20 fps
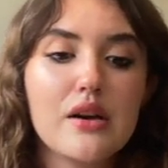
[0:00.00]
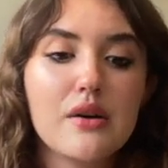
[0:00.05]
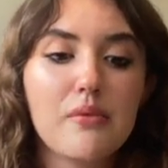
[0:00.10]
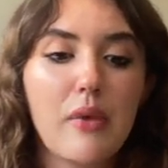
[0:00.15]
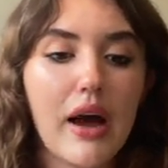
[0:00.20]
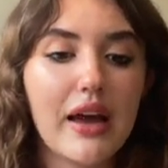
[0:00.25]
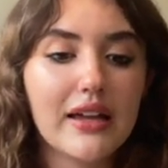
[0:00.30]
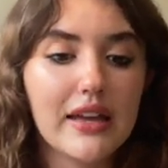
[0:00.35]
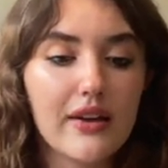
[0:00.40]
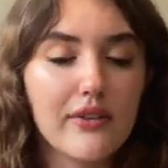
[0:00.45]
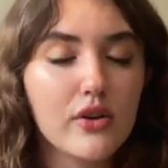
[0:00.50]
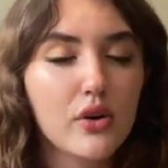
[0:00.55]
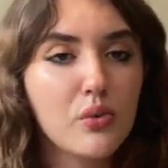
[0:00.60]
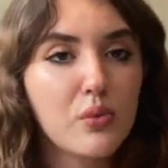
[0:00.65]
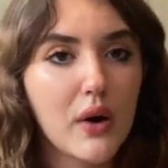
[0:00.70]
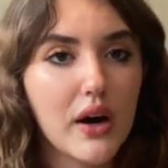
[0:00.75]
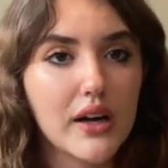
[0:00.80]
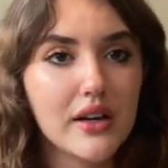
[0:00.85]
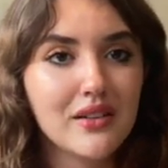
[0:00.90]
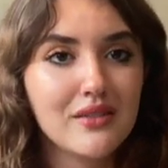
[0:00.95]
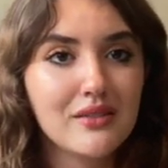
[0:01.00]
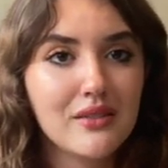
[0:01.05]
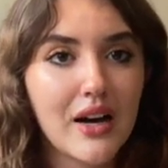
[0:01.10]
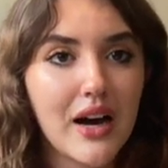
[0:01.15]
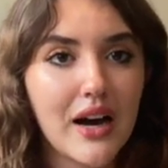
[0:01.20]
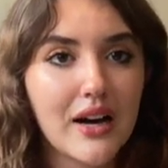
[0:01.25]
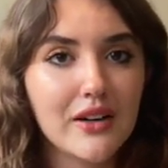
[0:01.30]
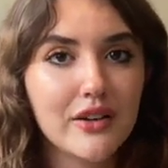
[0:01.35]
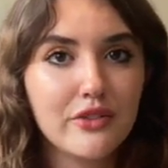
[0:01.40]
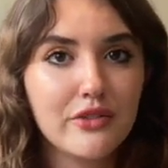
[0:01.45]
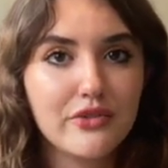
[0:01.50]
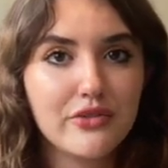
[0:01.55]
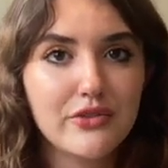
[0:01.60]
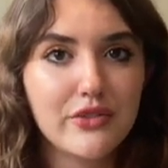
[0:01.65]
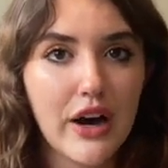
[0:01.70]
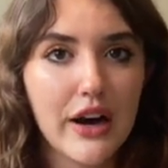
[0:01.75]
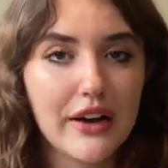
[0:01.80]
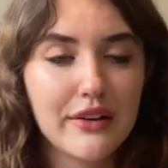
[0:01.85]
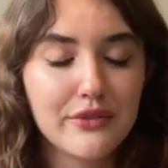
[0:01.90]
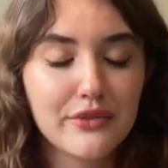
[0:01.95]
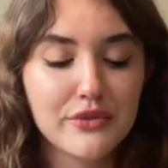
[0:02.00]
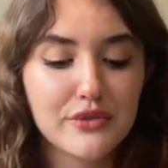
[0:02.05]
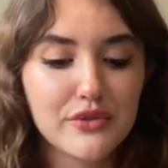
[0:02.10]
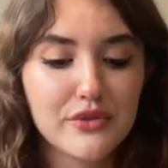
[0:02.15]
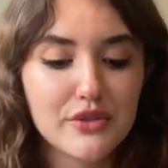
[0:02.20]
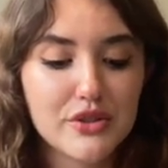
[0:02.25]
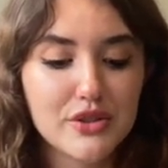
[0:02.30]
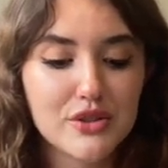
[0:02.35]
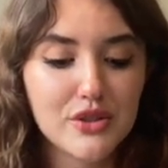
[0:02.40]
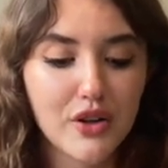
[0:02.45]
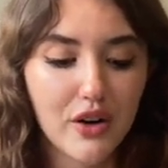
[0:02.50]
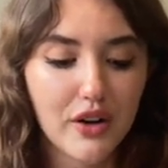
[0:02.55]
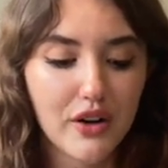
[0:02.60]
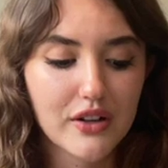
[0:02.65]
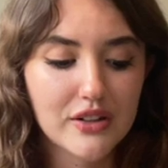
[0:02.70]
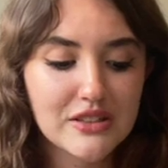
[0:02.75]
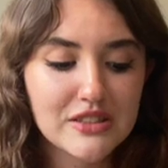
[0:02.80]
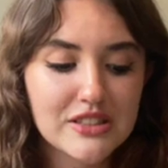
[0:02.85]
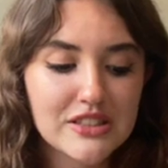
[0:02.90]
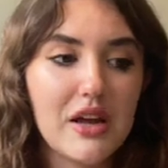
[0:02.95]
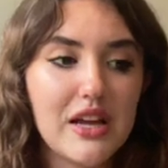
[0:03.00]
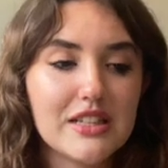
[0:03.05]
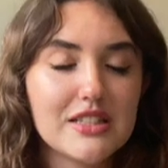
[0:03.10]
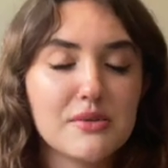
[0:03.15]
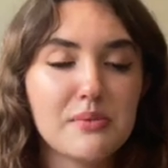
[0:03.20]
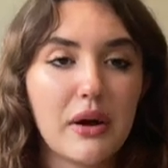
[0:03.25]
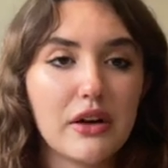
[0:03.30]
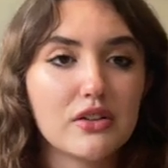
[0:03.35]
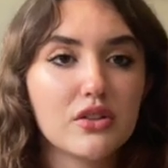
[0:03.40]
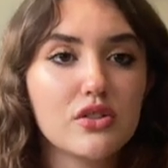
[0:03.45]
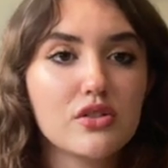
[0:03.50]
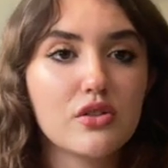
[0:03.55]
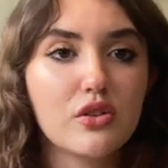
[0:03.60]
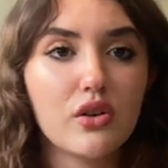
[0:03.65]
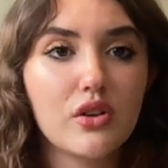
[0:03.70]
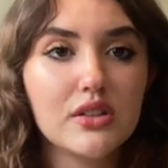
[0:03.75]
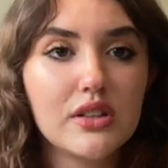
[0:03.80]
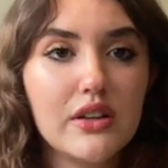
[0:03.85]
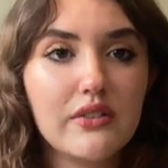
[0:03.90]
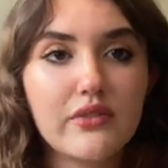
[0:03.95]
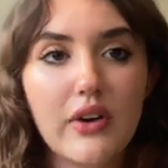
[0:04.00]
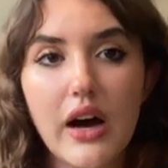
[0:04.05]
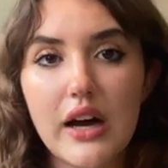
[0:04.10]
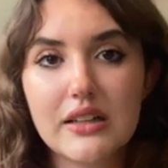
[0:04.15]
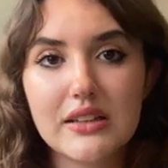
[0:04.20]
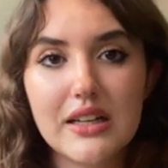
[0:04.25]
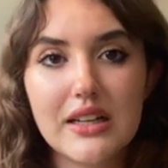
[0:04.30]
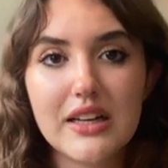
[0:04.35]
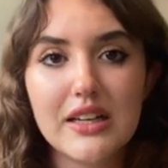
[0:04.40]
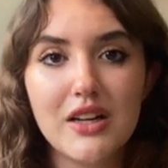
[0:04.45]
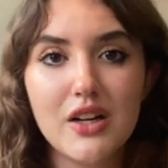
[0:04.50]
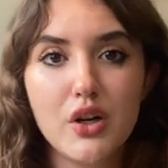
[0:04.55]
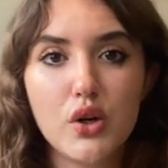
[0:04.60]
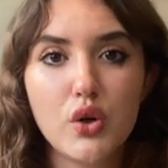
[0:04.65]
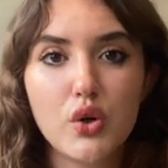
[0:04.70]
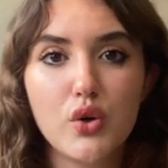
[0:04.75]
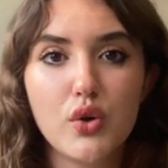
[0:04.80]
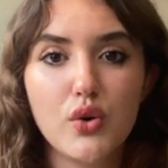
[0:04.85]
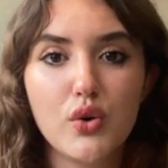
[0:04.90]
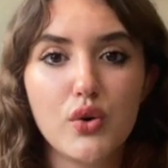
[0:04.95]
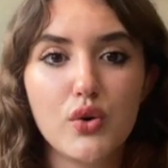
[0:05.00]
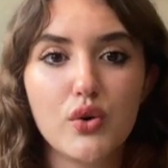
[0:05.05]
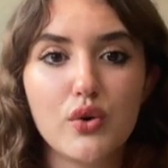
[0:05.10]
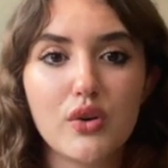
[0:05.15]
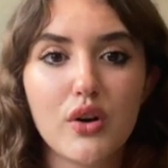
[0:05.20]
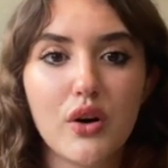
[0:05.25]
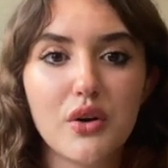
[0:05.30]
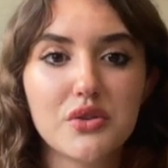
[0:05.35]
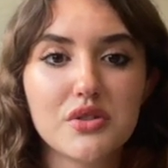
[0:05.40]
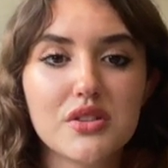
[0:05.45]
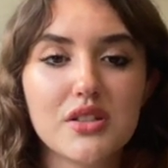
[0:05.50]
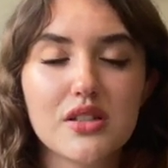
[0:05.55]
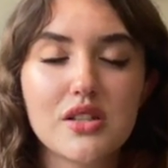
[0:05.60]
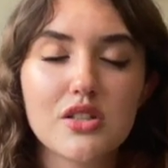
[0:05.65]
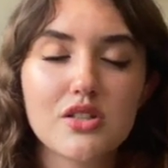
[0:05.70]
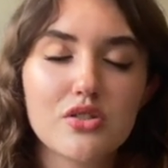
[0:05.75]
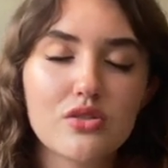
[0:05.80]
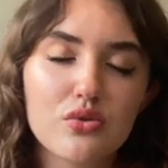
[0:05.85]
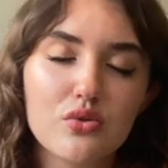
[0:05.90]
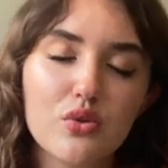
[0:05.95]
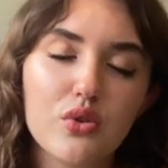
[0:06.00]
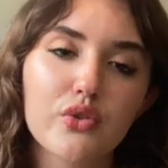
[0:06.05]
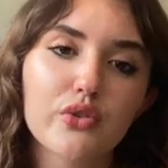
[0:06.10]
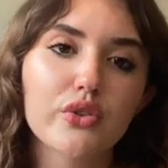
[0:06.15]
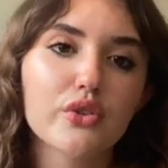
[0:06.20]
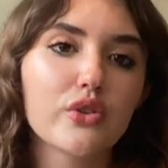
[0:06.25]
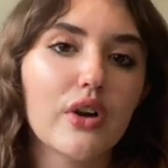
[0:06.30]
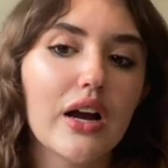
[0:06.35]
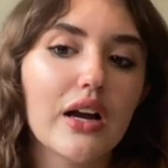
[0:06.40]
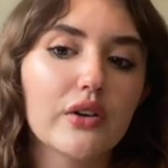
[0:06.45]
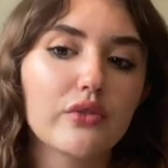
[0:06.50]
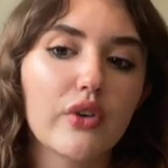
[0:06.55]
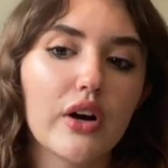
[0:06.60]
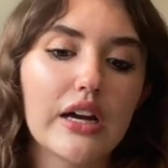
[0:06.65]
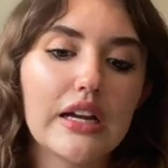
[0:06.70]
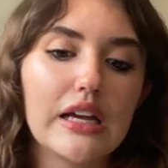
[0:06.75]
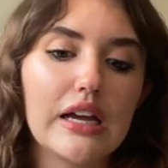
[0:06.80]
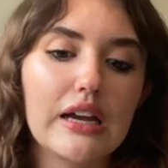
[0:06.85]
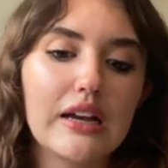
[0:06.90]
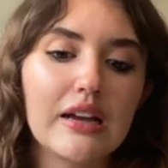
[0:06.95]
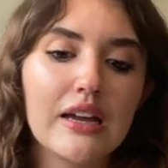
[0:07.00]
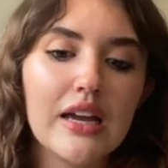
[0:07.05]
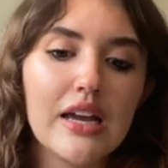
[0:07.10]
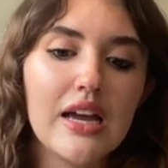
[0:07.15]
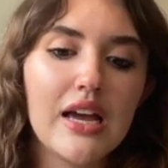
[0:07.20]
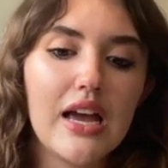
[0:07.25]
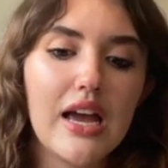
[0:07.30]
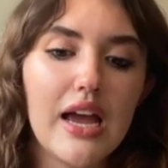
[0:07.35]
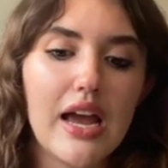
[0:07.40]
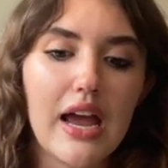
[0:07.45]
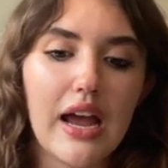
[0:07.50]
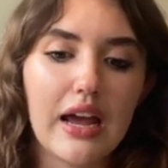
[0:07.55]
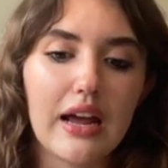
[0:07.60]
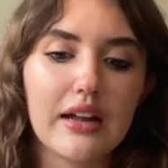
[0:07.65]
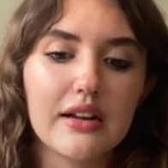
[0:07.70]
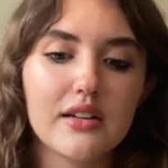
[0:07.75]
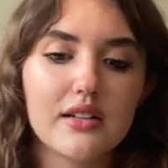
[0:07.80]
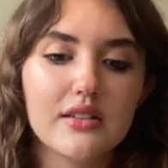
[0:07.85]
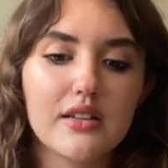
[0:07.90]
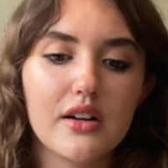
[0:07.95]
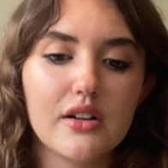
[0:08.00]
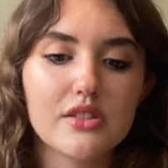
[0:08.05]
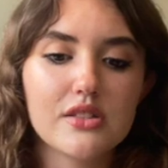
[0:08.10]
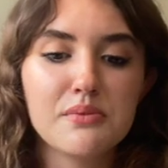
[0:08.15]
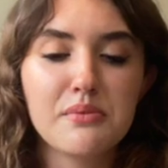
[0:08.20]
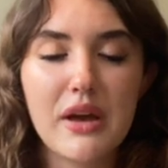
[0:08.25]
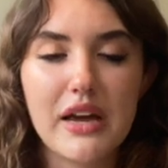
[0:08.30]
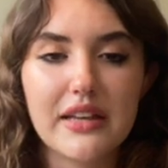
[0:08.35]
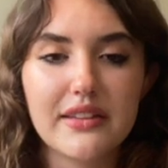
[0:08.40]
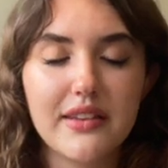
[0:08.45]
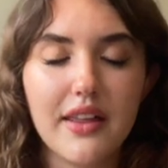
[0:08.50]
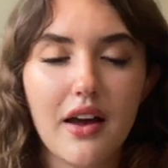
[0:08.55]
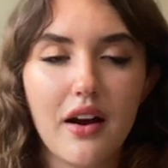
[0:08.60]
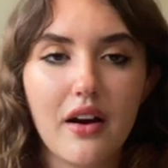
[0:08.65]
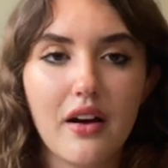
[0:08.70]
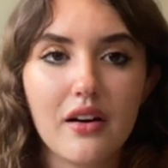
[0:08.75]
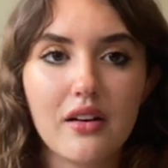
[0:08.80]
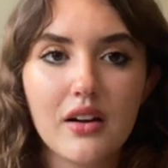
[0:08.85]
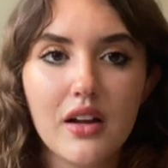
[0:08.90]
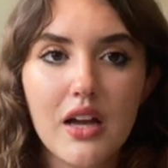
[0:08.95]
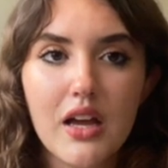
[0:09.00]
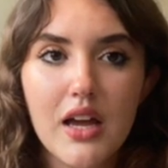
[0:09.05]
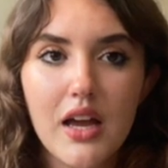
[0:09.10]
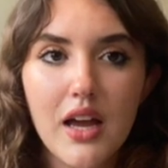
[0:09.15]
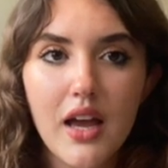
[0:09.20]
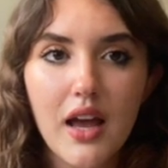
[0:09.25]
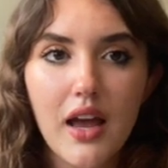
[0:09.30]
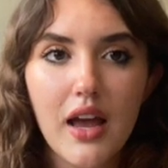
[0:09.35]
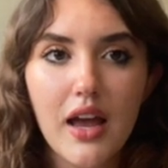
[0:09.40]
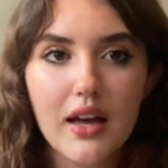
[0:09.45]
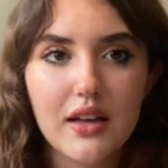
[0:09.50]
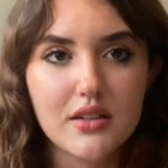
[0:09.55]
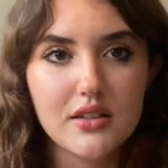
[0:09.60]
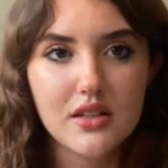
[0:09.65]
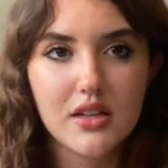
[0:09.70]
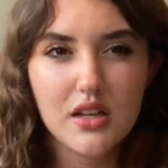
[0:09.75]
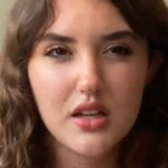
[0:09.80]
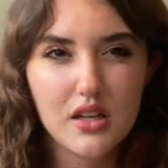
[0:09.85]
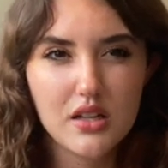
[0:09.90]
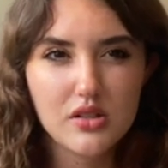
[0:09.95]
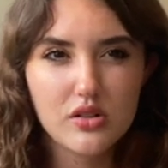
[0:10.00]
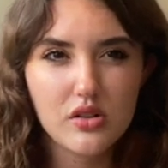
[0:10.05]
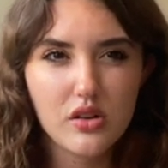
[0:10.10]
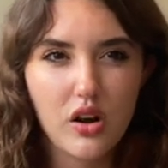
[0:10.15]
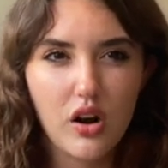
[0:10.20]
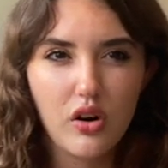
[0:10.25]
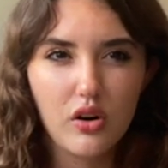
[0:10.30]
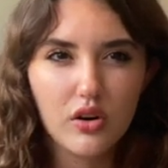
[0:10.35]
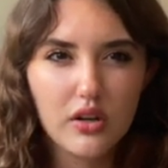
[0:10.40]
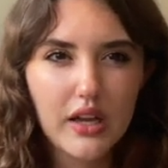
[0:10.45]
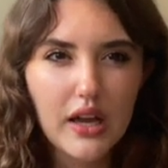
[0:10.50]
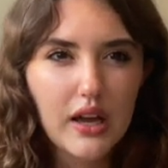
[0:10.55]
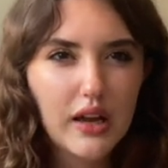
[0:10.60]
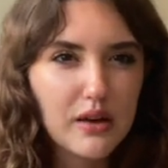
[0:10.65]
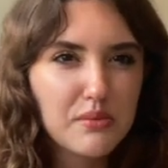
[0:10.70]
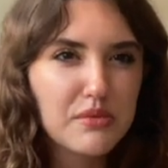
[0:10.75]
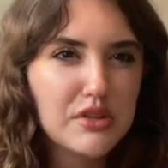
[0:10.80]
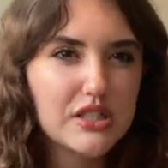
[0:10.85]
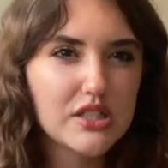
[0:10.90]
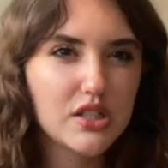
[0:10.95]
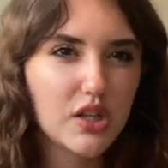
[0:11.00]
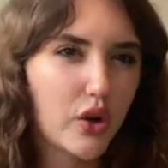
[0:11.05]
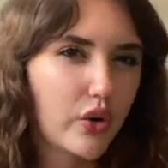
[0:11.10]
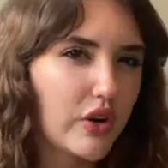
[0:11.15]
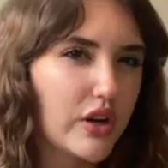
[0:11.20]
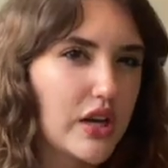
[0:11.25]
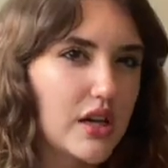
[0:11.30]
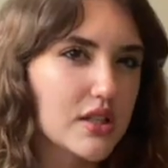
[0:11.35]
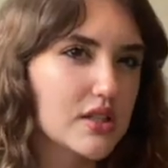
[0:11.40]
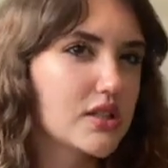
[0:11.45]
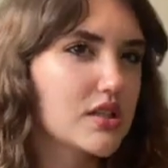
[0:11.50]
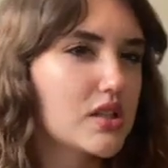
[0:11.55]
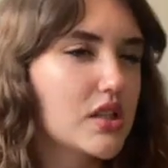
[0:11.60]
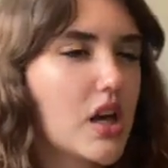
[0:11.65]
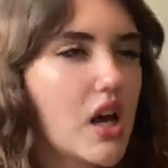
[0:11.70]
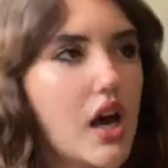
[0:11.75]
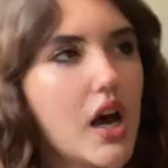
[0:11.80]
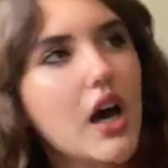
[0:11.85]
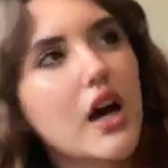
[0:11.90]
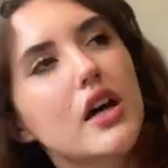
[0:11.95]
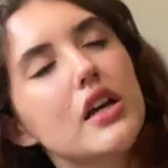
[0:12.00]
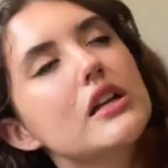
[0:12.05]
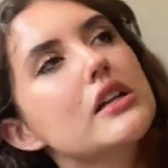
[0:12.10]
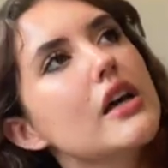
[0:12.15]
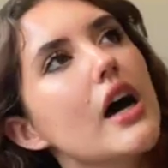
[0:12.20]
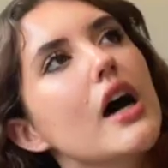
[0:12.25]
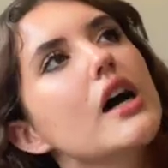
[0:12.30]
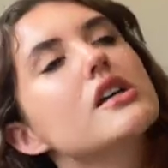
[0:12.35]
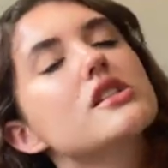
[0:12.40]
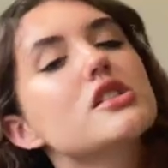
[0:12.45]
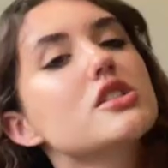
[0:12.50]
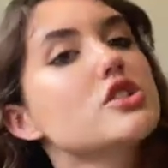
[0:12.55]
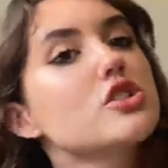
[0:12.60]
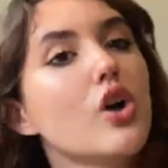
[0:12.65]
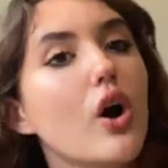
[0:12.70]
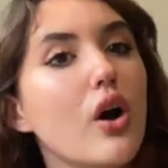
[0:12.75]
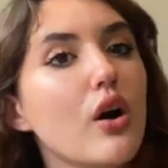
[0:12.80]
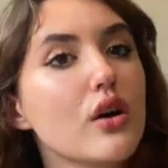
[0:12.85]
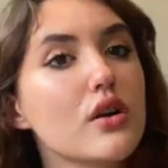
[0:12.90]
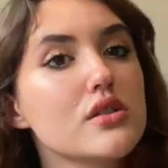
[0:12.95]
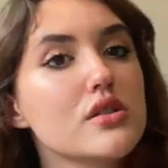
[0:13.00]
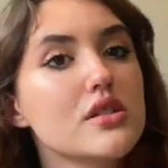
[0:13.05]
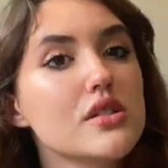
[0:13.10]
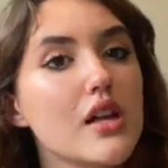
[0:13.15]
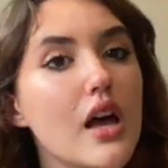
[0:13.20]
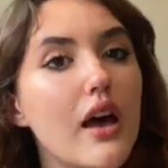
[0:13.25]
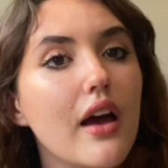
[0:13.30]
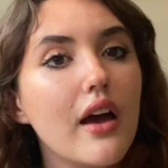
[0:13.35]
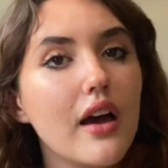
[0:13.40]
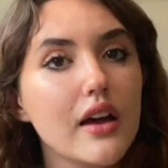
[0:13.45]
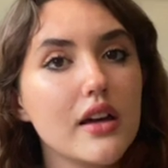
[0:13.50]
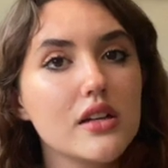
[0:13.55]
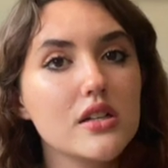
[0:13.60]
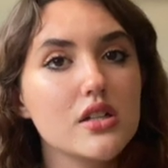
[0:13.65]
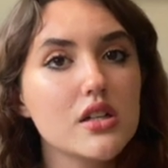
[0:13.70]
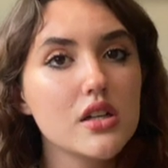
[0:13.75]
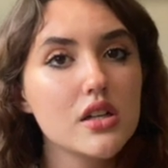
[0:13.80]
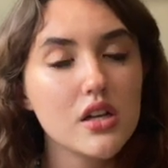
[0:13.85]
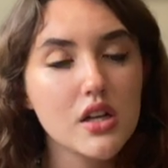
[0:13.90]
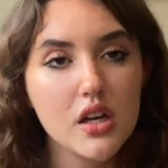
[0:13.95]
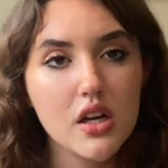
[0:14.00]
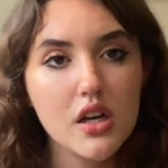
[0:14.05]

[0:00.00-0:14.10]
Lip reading: I gave it a 1 out of 5 stars. It's about this girl named Violet who goes to this school for dragon riding, and there's a man there, and he's hulking and mysterious and has scars, and